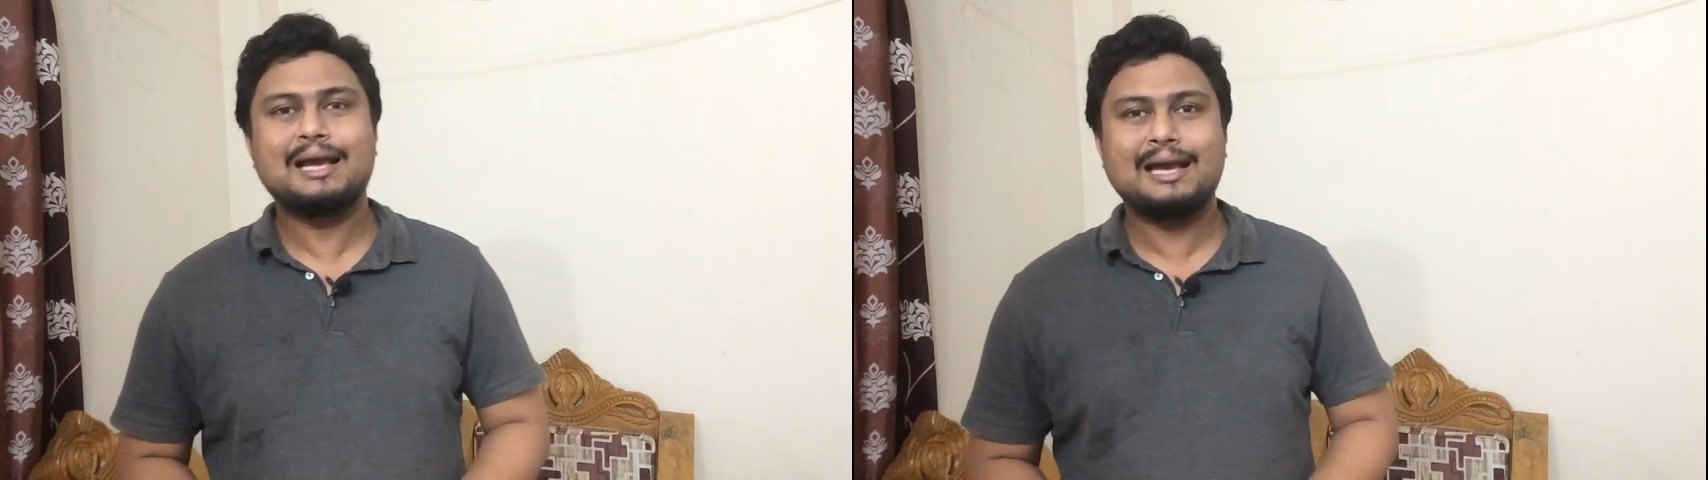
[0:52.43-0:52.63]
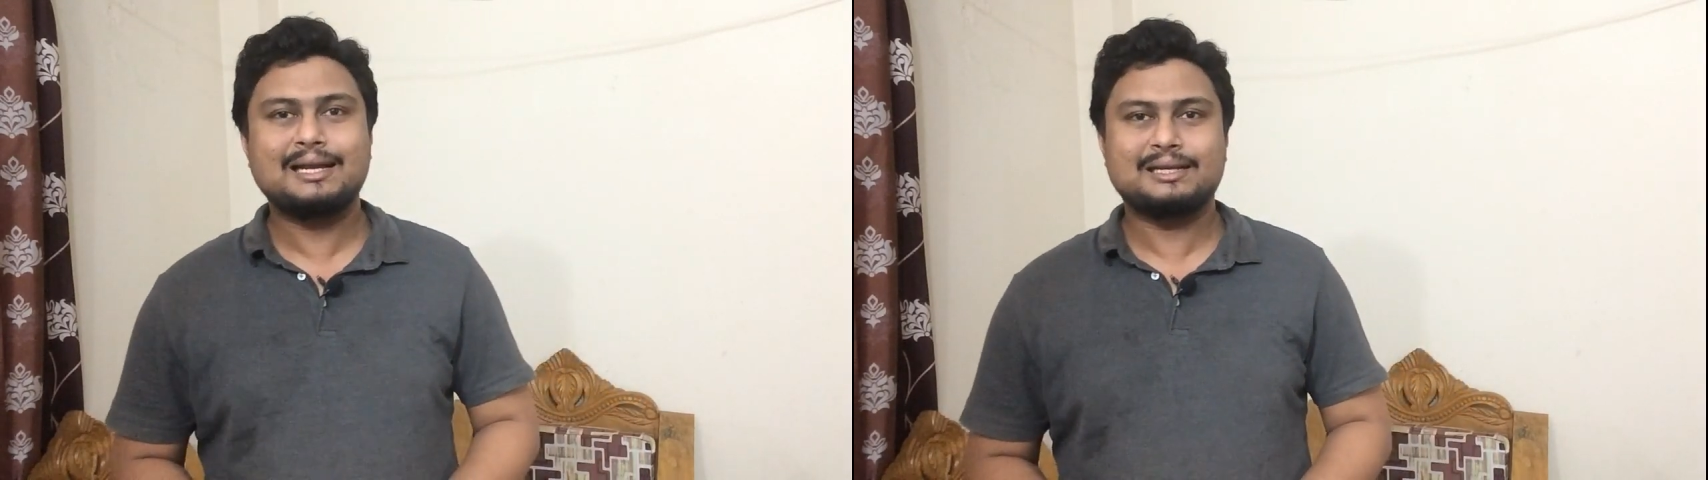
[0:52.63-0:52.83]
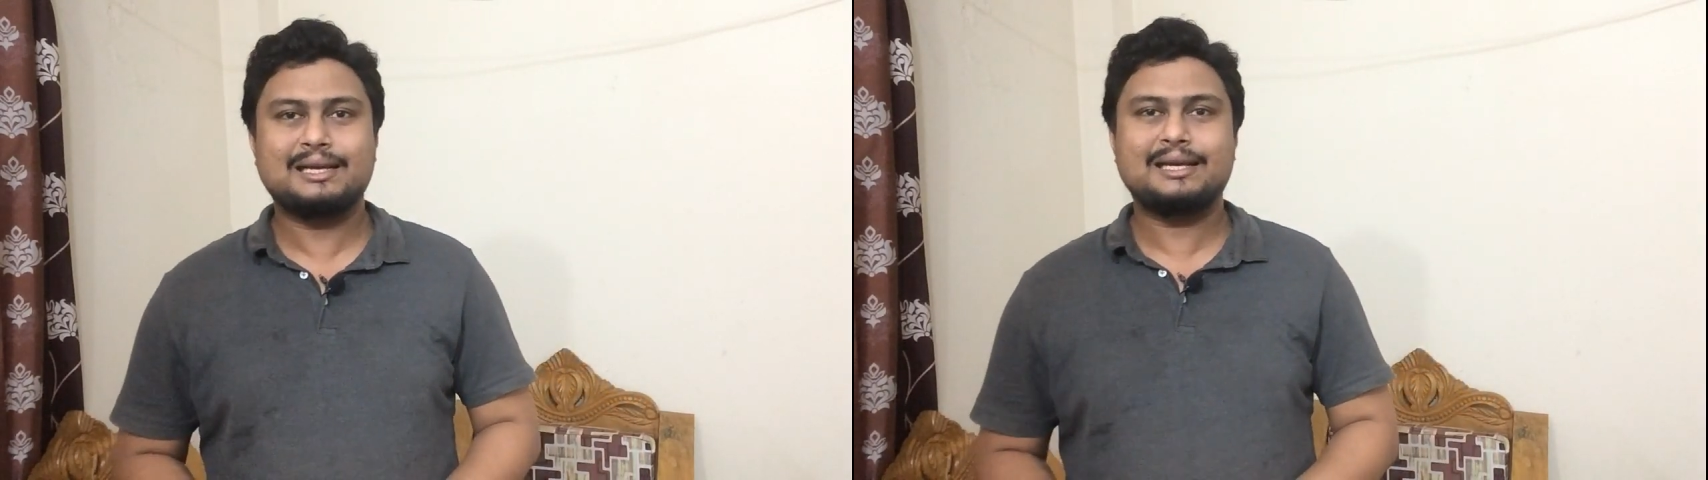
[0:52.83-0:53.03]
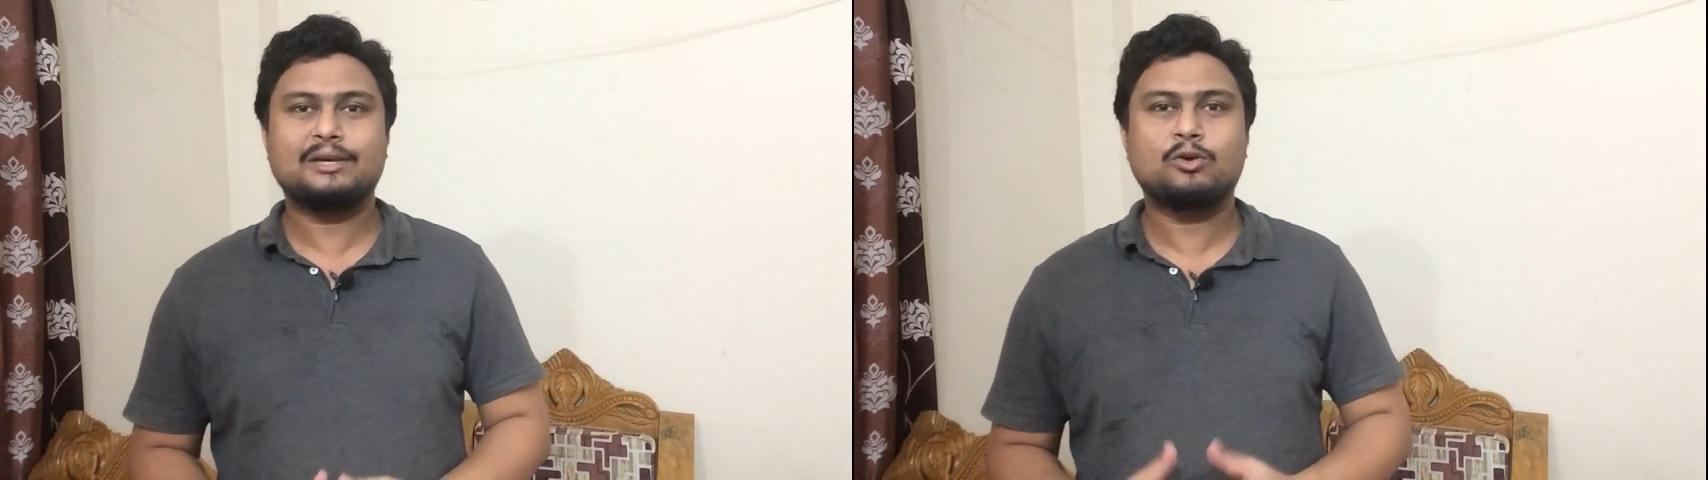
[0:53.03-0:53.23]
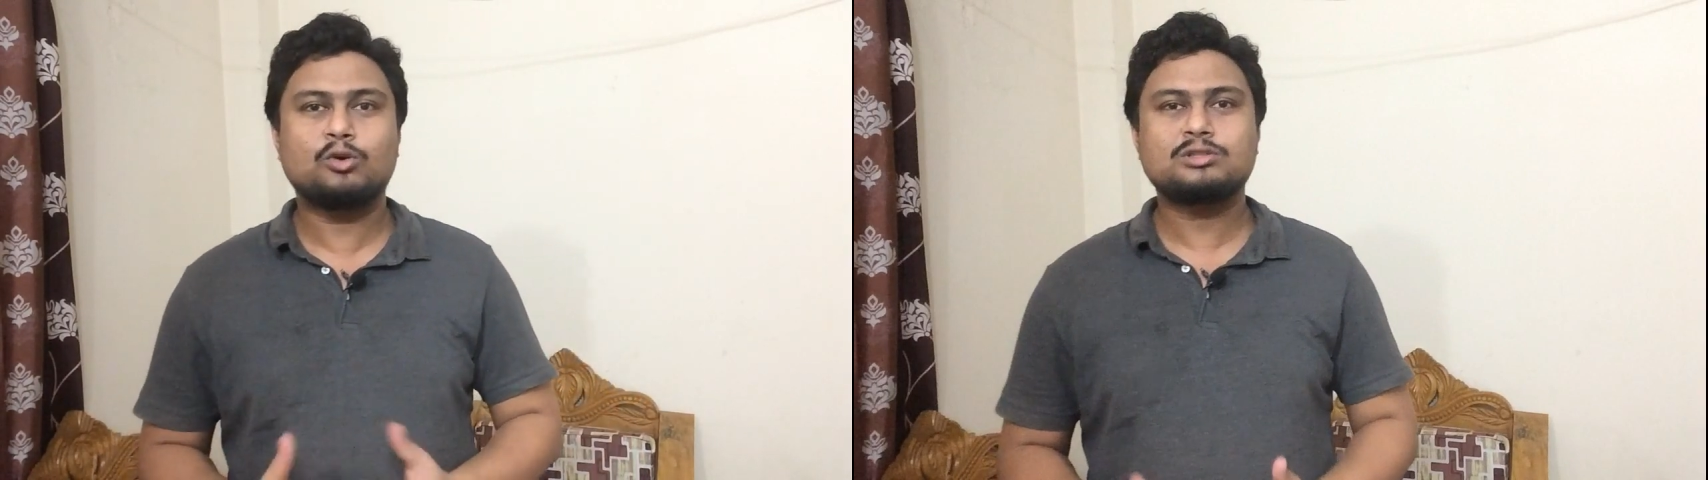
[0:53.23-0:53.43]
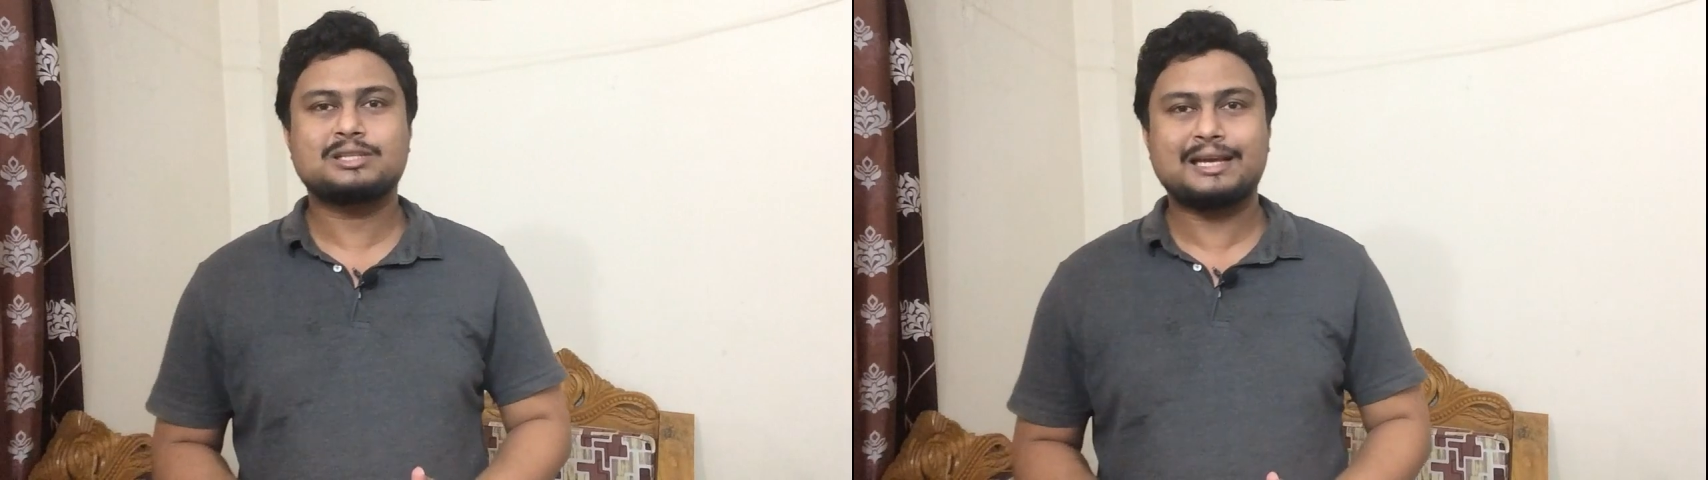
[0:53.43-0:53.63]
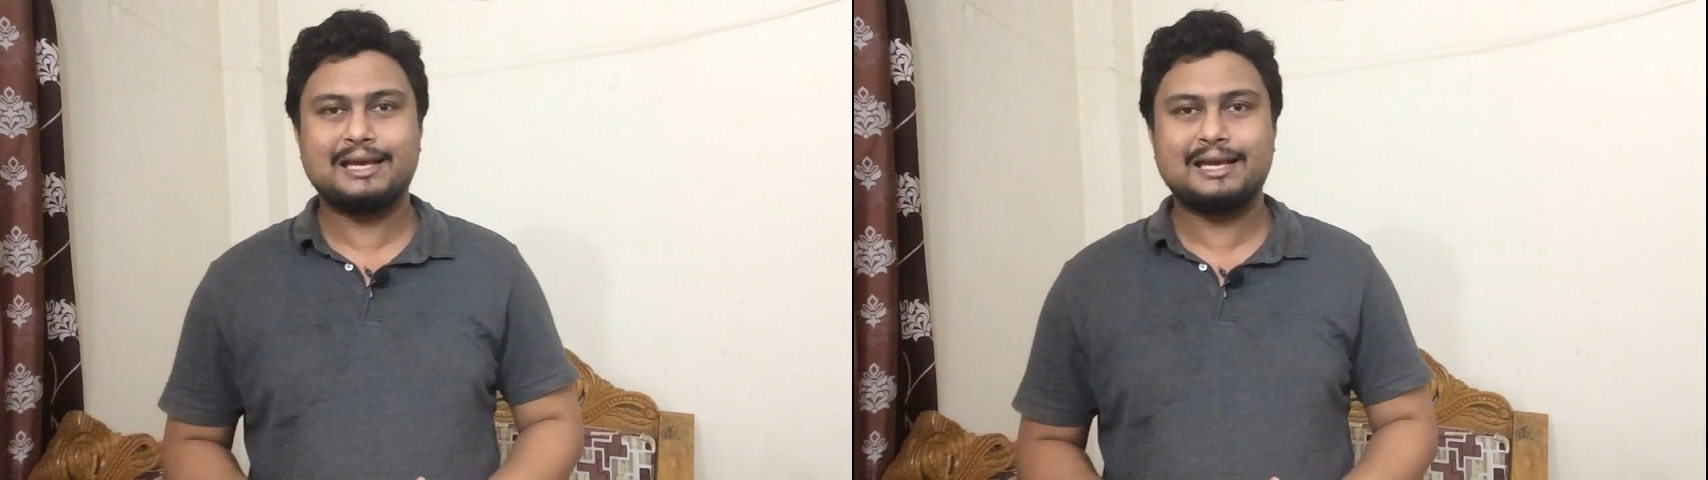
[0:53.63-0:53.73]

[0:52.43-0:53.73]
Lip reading: and a host